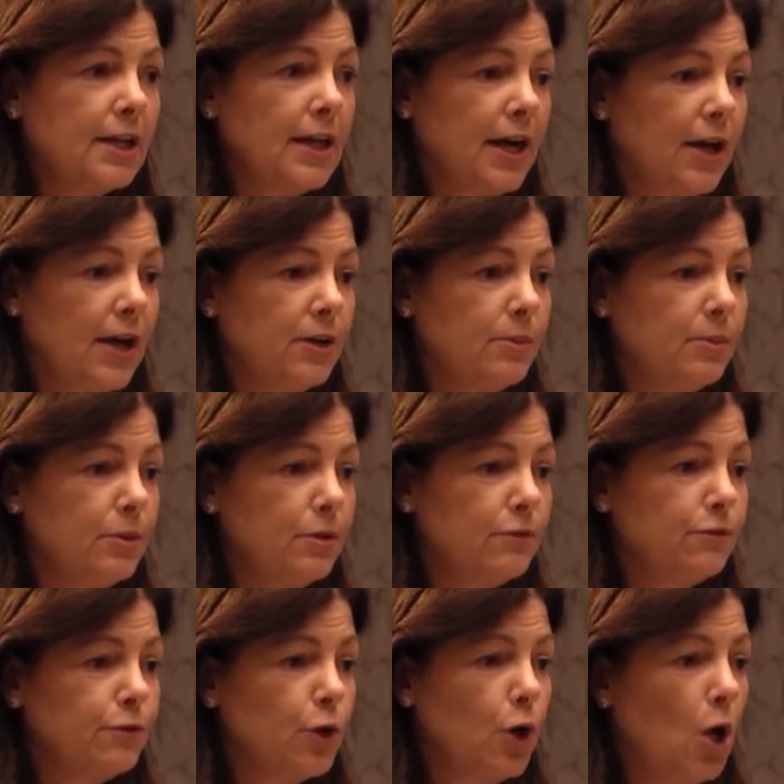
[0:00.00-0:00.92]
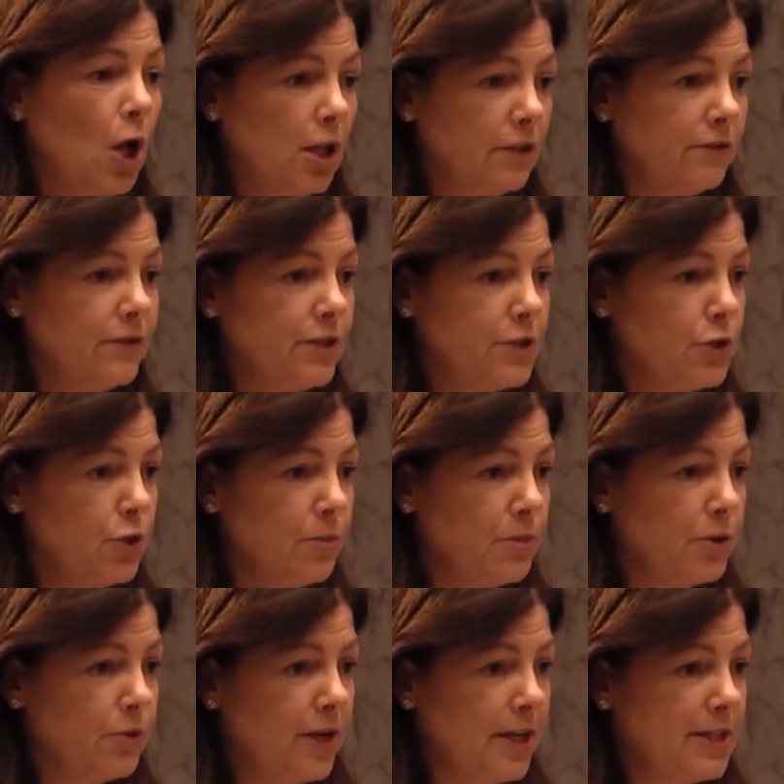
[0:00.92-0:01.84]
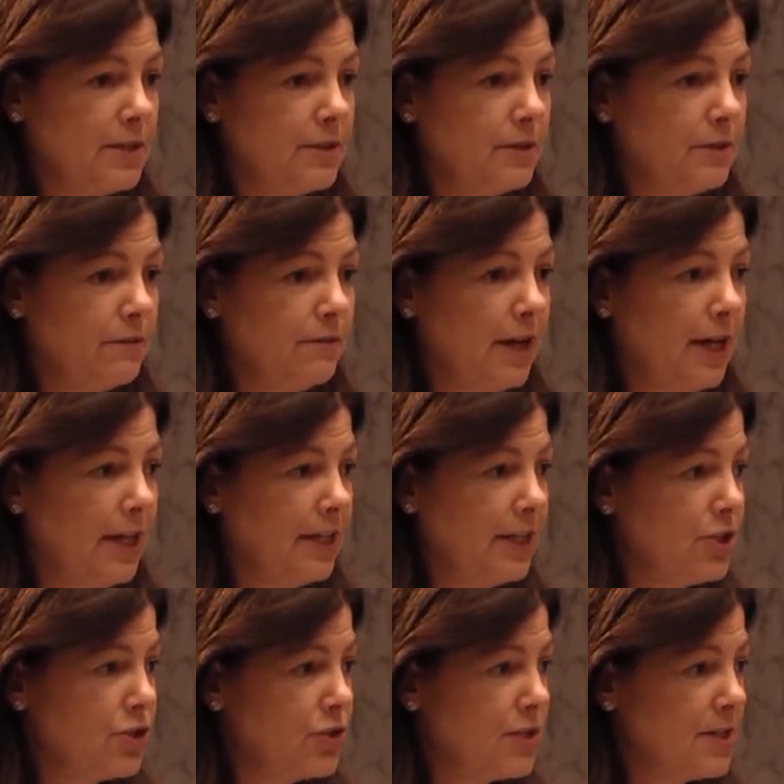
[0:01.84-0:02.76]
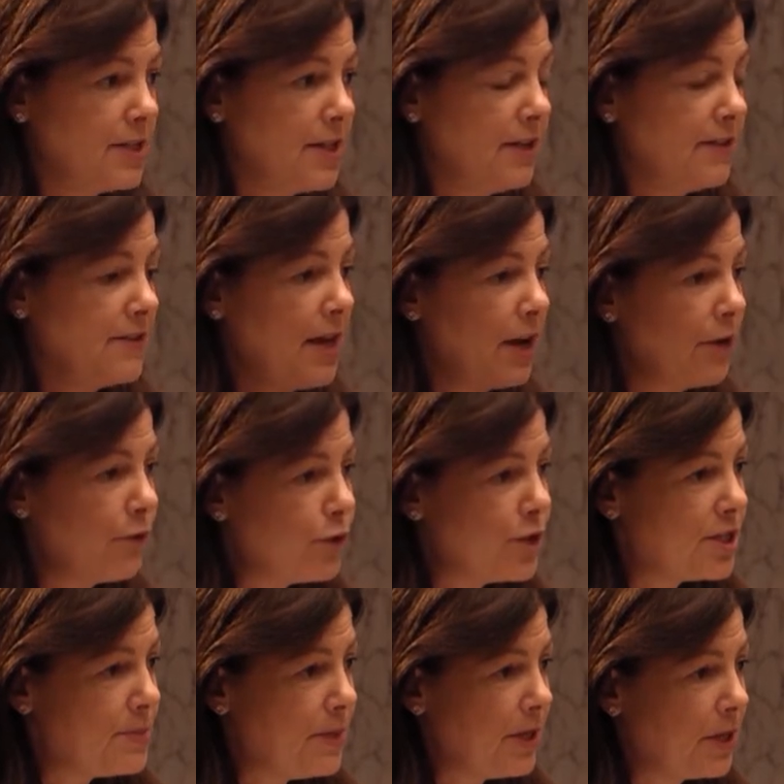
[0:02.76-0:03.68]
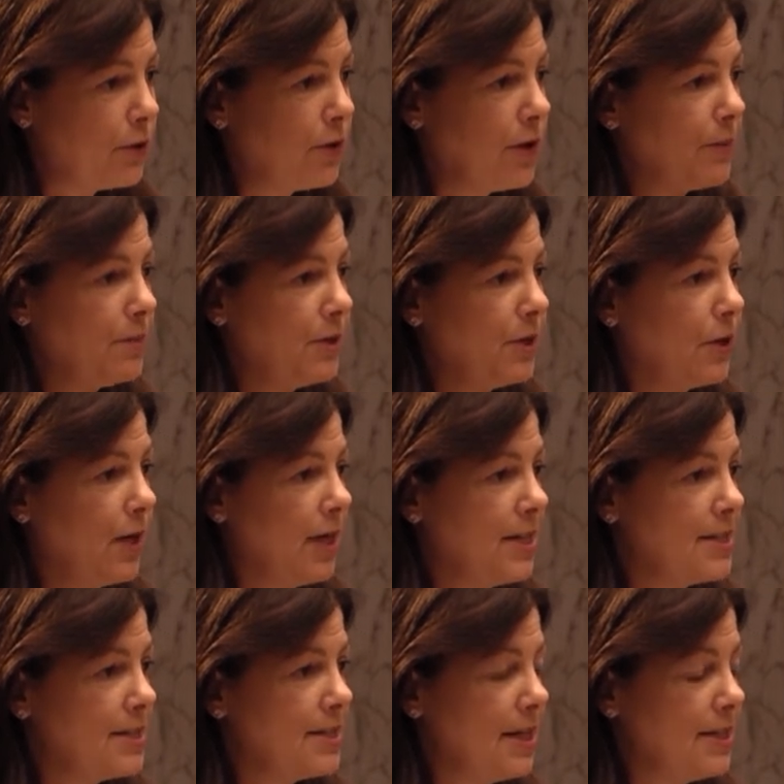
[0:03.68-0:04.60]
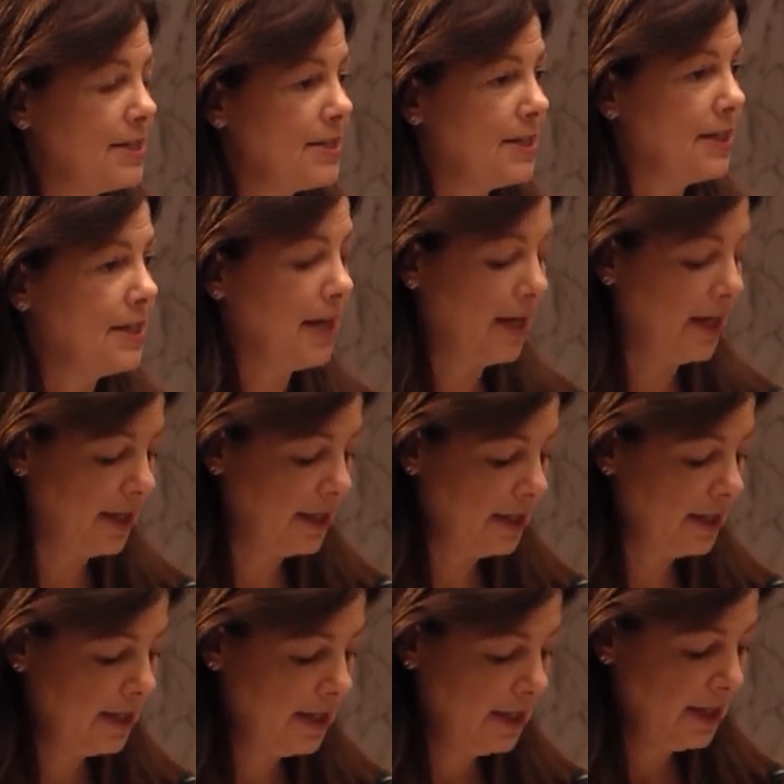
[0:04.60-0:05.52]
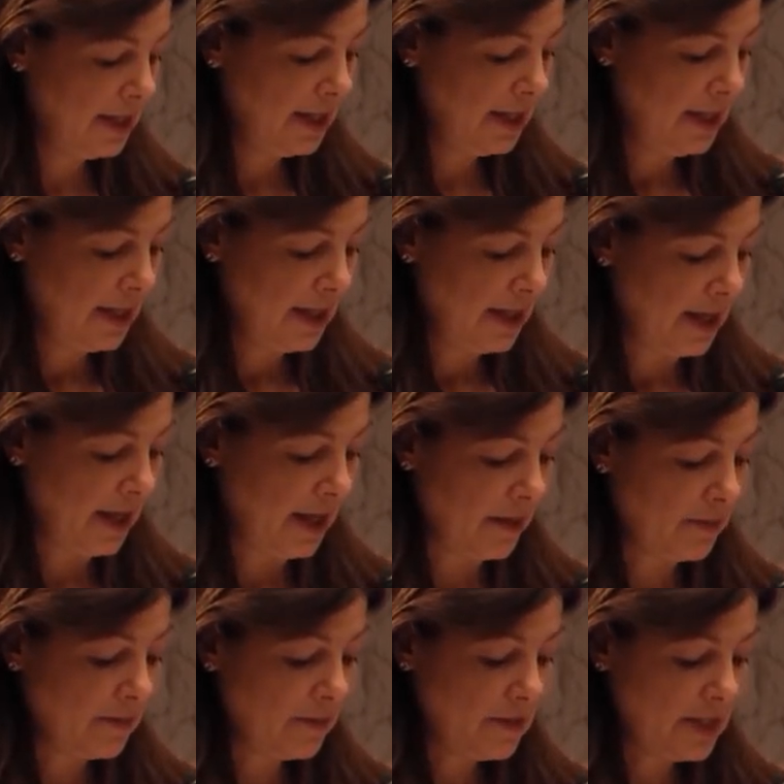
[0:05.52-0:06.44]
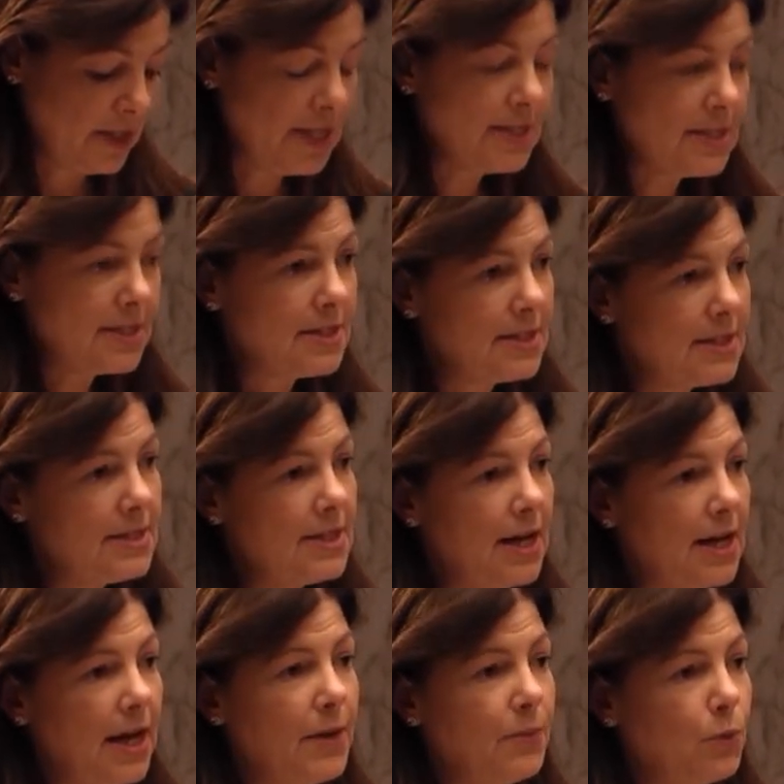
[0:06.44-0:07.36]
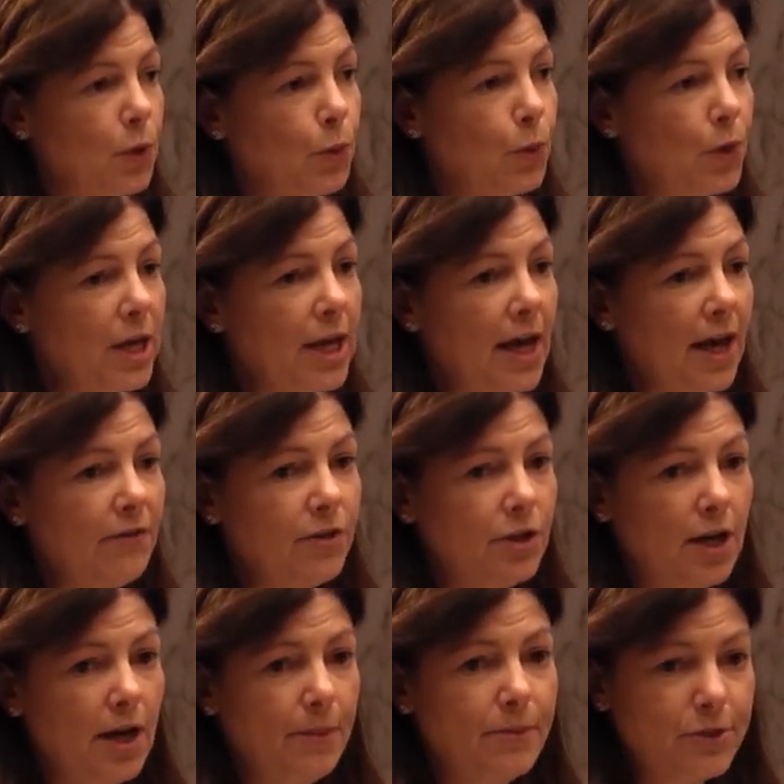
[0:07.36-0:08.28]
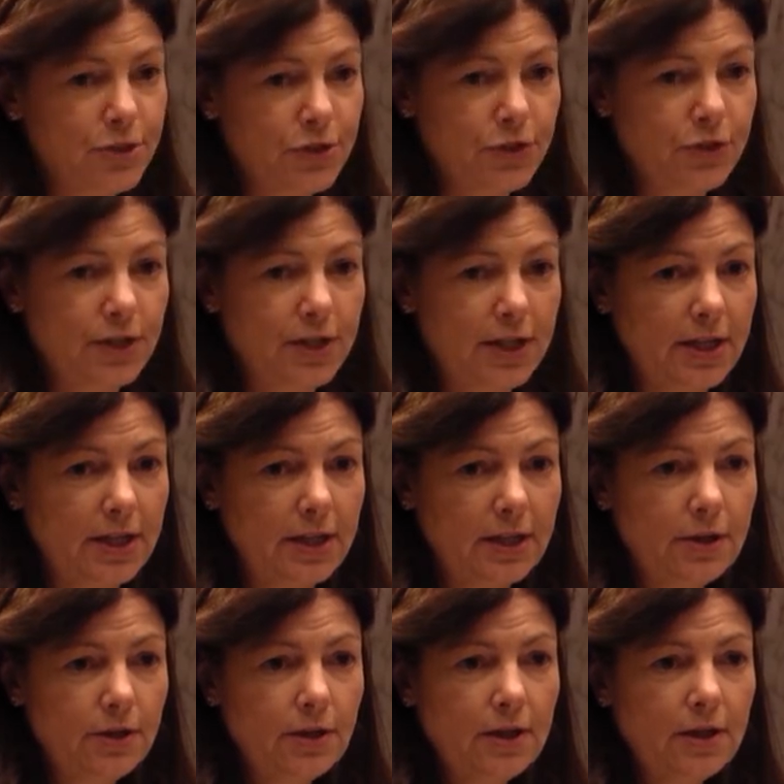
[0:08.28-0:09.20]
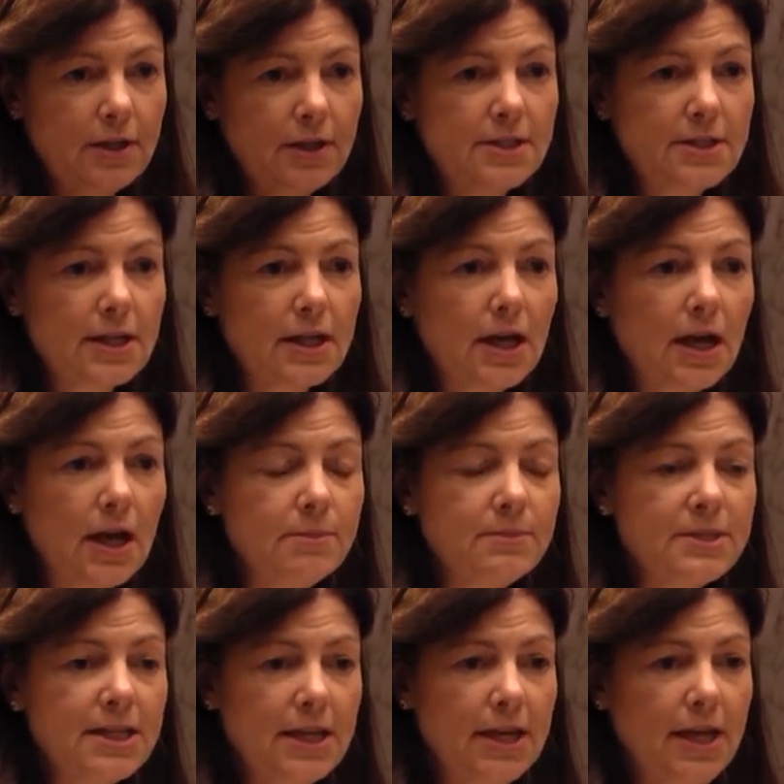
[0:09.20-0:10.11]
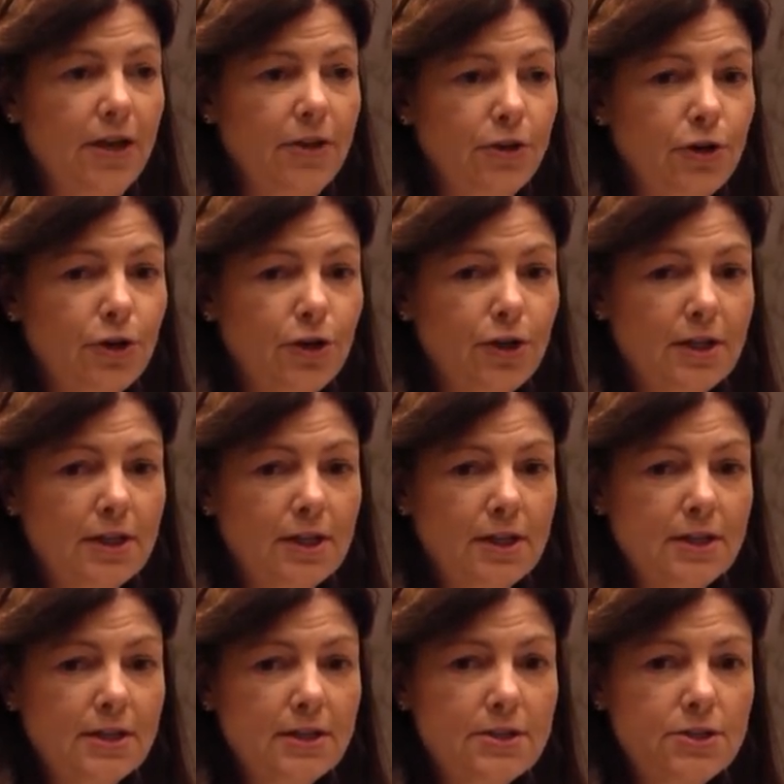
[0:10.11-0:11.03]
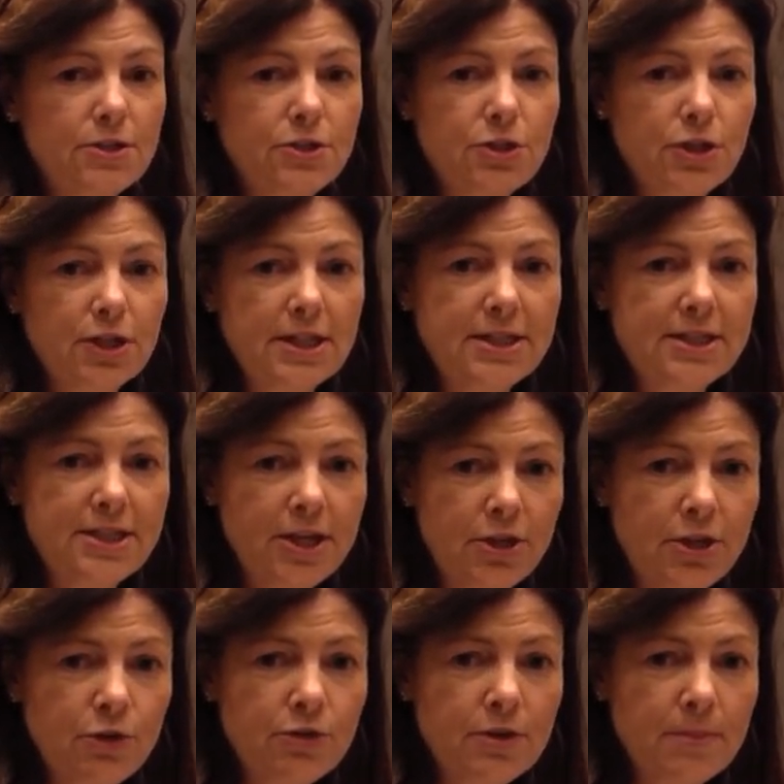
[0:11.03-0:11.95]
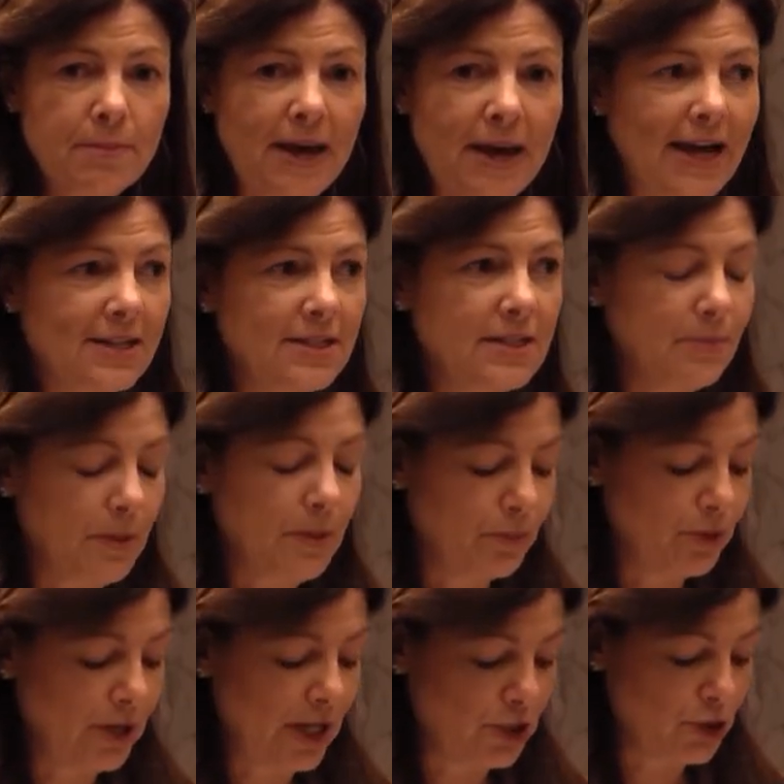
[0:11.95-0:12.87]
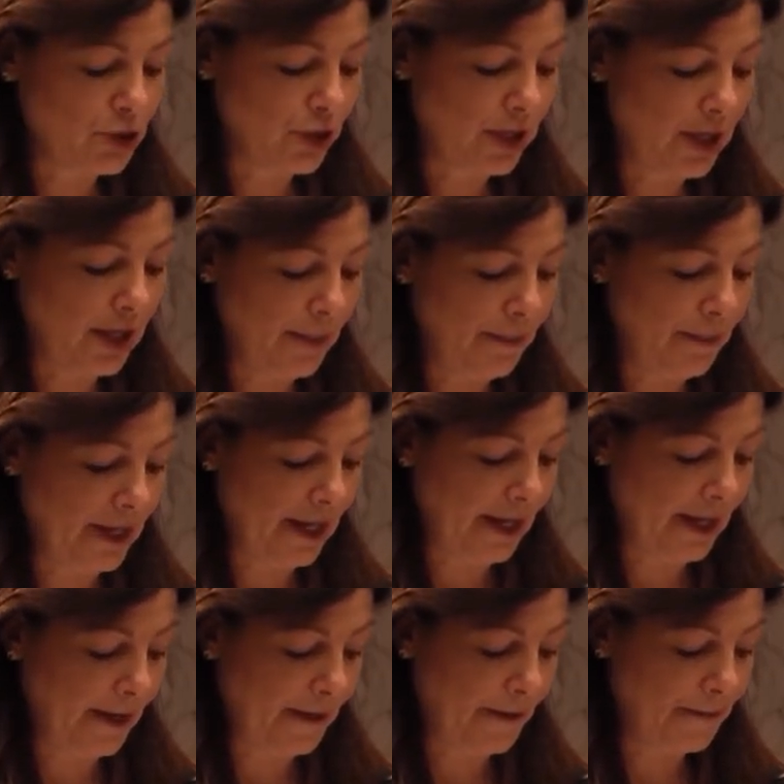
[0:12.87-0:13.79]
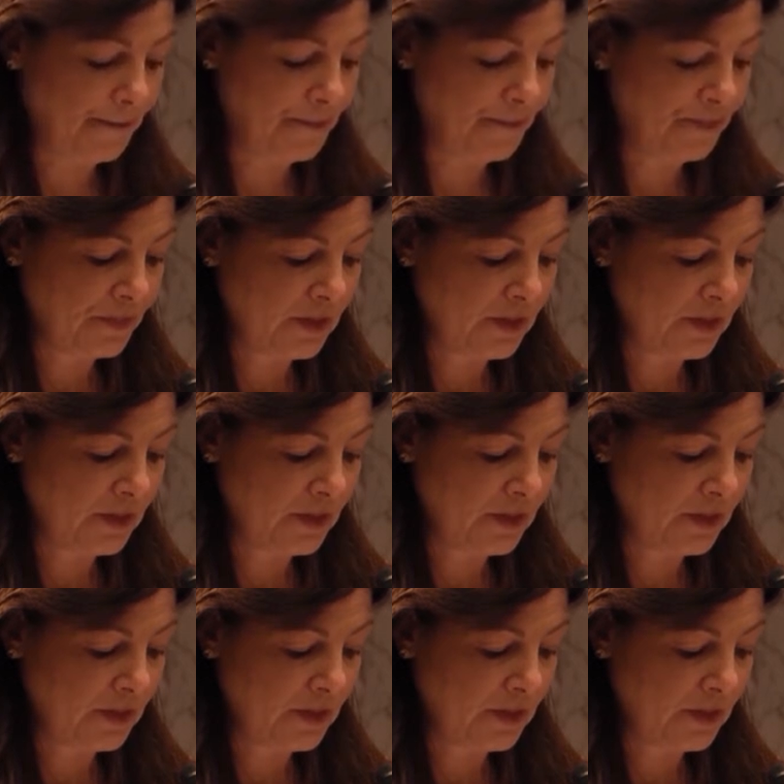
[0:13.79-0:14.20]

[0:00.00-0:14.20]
accountable for all of its human rights violations, as every speaker up here has said today. This is a time where we have an opportunity to come together to continue the maximum pressure campaign,